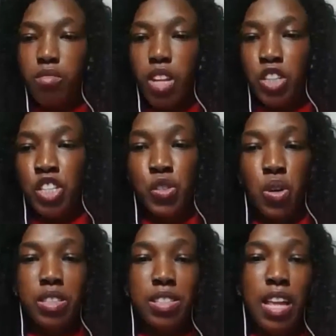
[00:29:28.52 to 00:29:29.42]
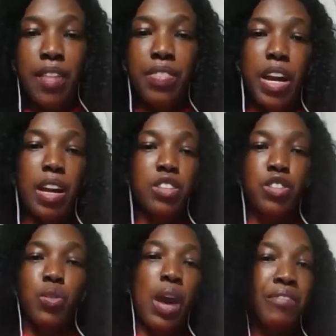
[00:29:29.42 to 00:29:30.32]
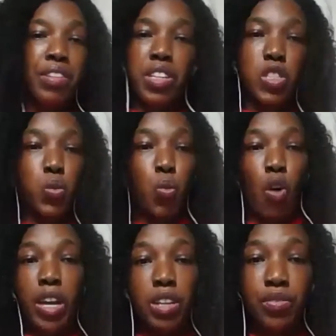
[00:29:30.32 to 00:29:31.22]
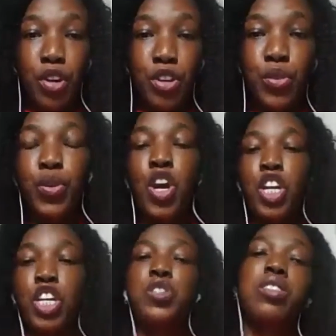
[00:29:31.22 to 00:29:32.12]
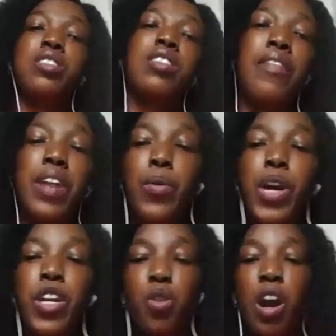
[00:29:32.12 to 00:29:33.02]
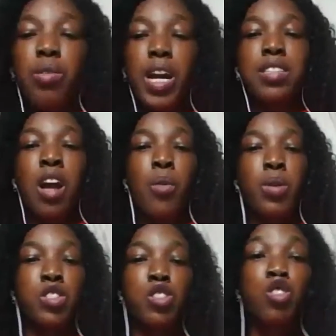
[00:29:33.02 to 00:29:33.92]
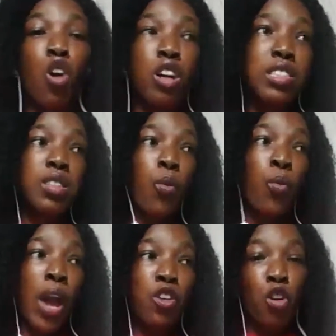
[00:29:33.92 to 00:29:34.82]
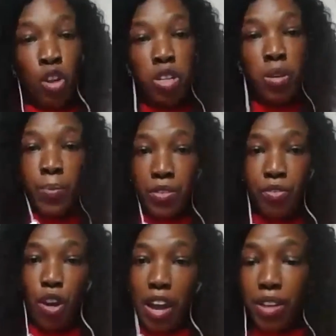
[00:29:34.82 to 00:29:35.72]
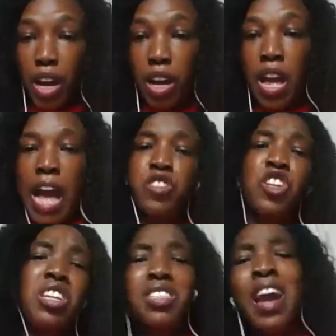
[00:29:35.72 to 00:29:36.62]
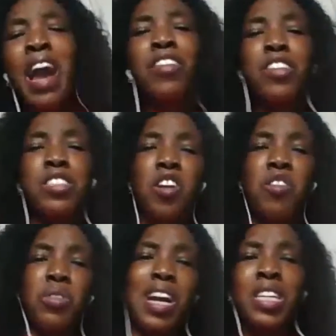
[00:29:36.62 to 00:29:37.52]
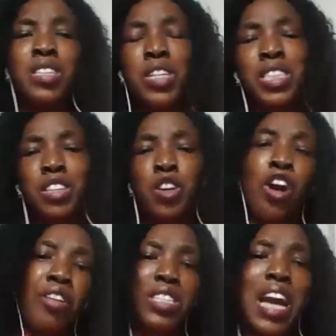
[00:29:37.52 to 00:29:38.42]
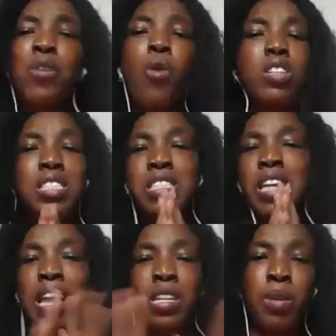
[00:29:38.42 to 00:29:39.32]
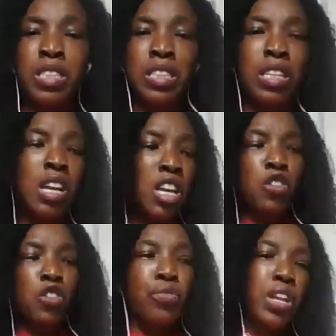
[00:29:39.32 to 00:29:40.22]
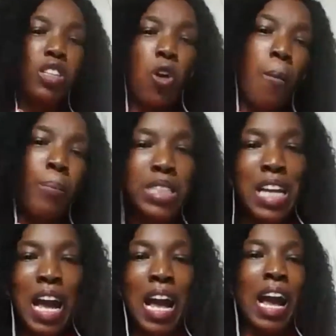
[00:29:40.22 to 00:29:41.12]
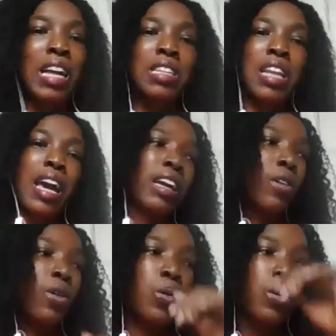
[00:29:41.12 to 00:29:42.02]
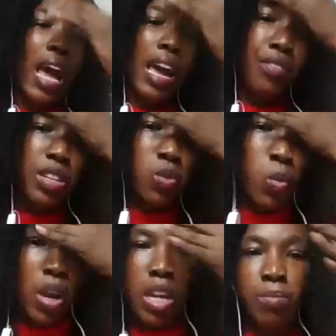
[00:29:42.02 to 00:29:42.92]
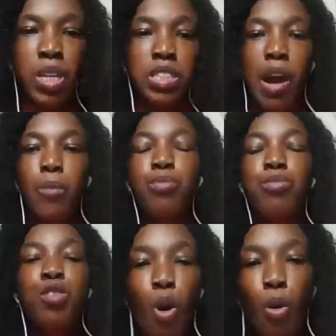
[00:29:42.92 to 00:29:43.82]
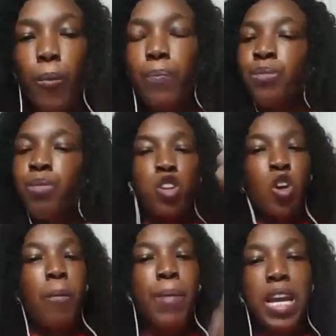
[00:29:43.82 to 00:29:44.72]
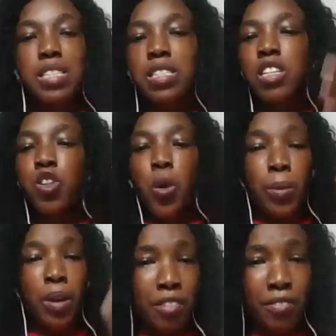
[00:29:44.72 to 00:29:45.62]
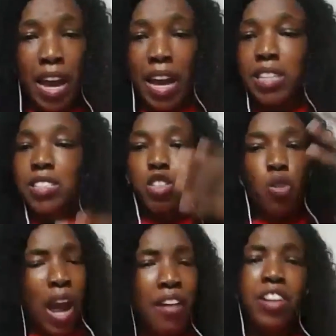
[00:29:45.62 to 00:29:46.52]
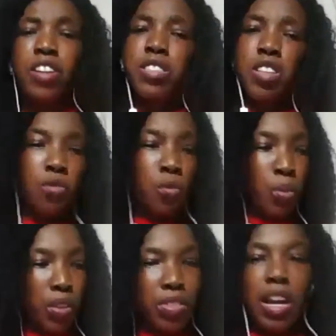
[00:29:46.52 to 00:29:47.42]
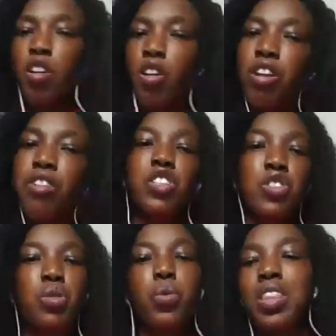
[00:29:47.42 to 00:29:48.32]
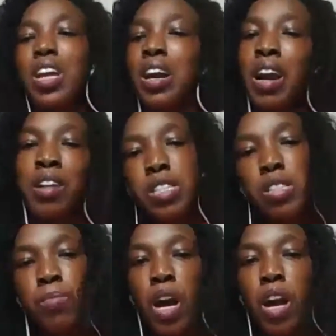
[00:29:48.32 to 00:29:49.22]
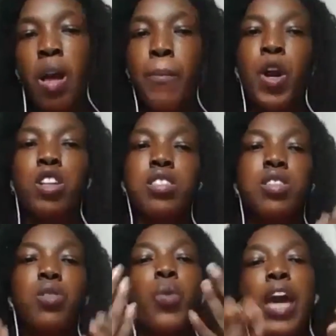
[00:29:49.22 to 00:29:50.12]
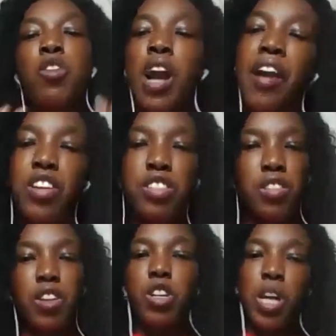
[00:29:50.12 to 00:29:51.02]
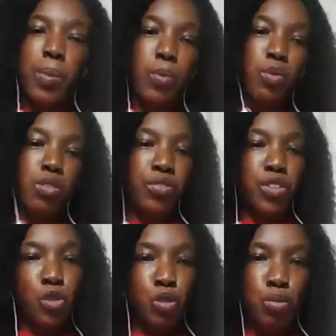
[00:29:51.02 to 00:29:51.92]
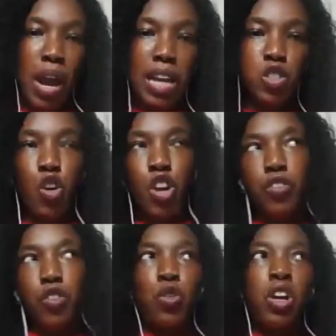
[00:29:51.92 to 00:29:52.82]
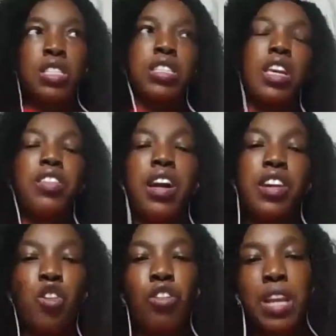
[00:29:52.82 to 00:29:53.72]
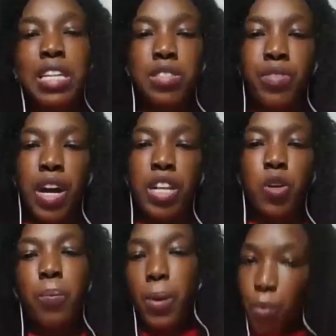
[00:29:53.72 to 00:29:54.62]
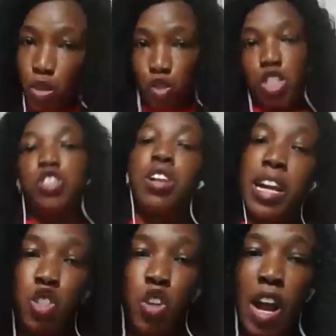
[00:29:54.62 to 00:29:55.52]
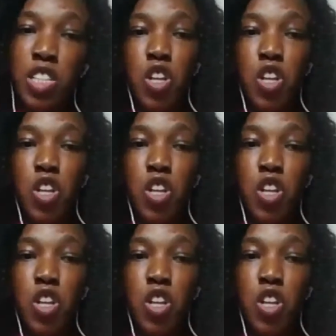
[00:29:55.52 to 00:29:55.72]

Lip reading: You need to understand that, you know, everything is working for you. You need to understand that where you are right now, it's not where you're going to be forever. And so you need to carry yourself with that grace and courage. I don't want to see anybody, you know, feeling all bitter and like, oh, life is wearing me down. No, you're amazing, you're perfect. You know, carry yourself with that courage, you know, with that charisma, because it's the way you carry yourself that other people will view you, right? So if you see that you're of less value, people will treat you like trash.